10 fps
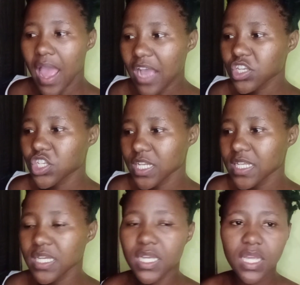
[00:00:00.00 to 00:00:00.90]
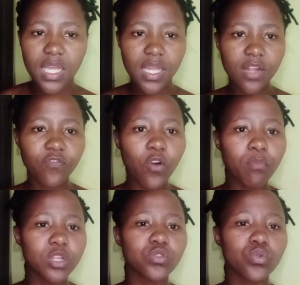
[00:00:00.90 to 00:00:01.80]
actually here
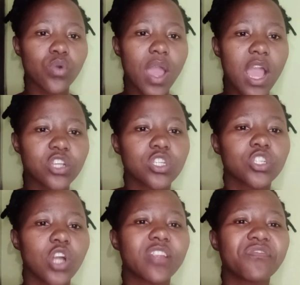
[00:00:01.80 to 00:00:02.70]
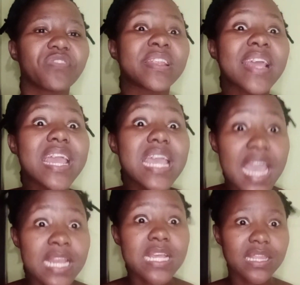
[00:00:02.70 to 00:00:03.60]
for me to actually not feel
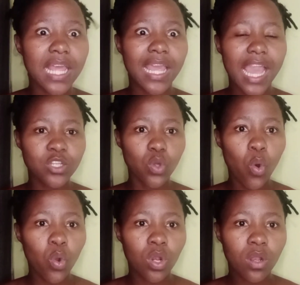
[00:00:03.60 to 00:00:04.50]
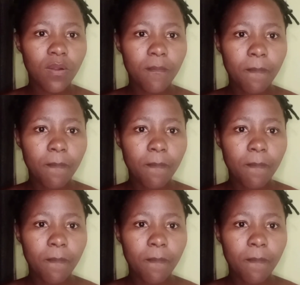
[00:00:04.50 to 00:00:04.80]
anything at all.